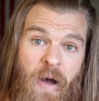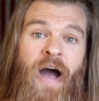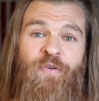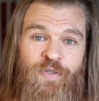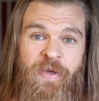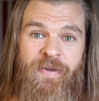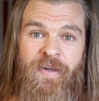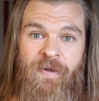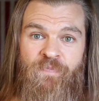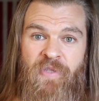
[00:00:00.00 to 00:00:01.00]
bothers me.
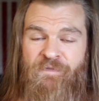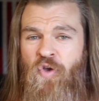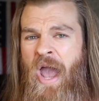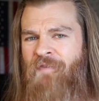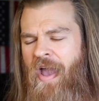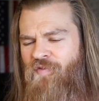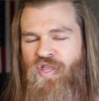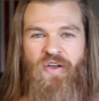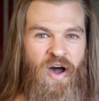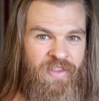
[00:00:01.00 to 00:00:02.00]
If you have
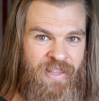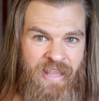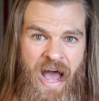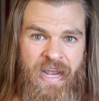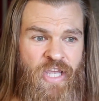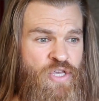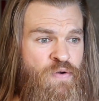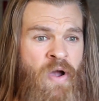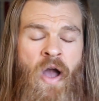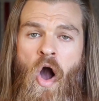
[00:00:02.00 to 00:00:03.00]
everything on lock and
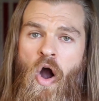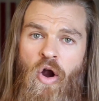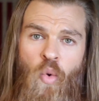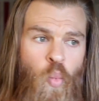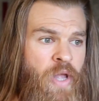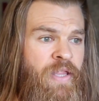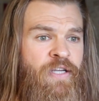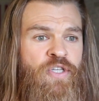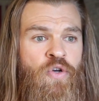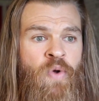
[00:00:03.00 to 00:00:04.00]
you are
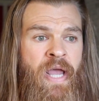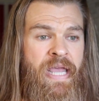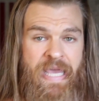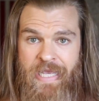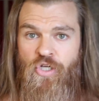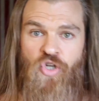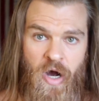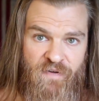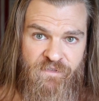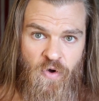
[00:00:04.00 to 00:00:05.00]
willing to eat
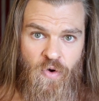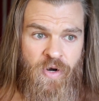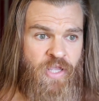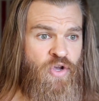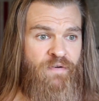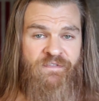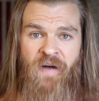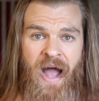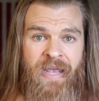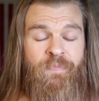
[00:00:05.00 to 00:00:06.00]
junk food and you're
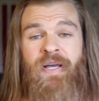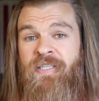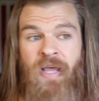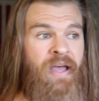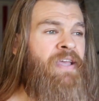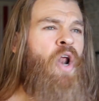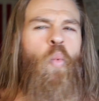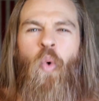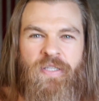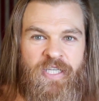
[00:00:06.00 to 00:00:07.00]
fine because, you know,
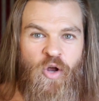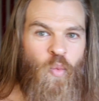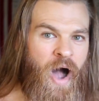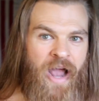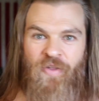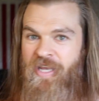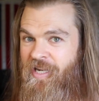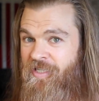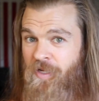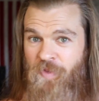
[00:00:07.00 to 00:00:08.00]
once in a while
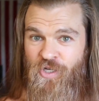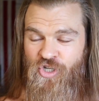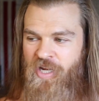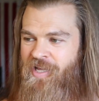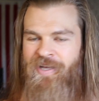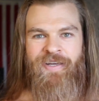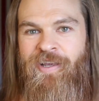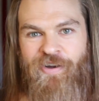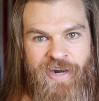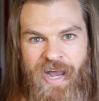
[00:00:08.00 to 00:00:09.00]
eating something shitty,
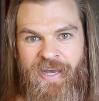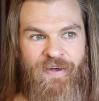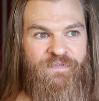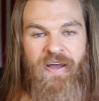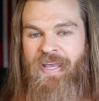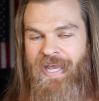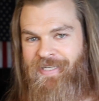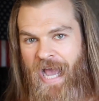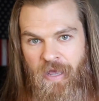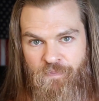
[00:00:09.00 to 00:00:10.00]
you're not going to fucking get
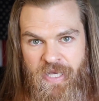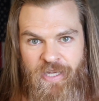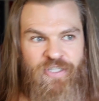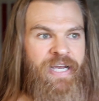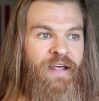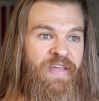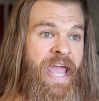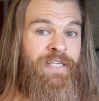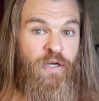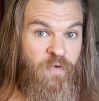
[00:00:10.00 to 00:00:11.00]
diabetes. You're not going to have
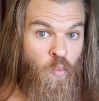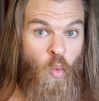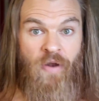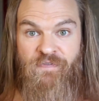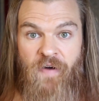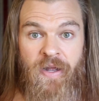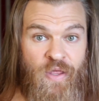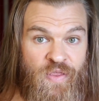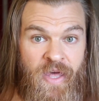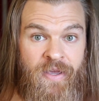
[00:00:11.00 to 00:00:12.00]
cancer from one
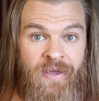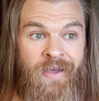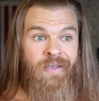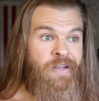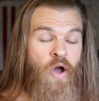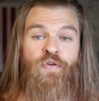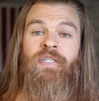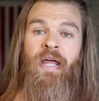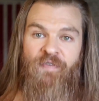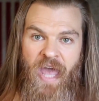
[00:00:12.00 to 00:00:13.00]
fucking thing. You know, there's a lot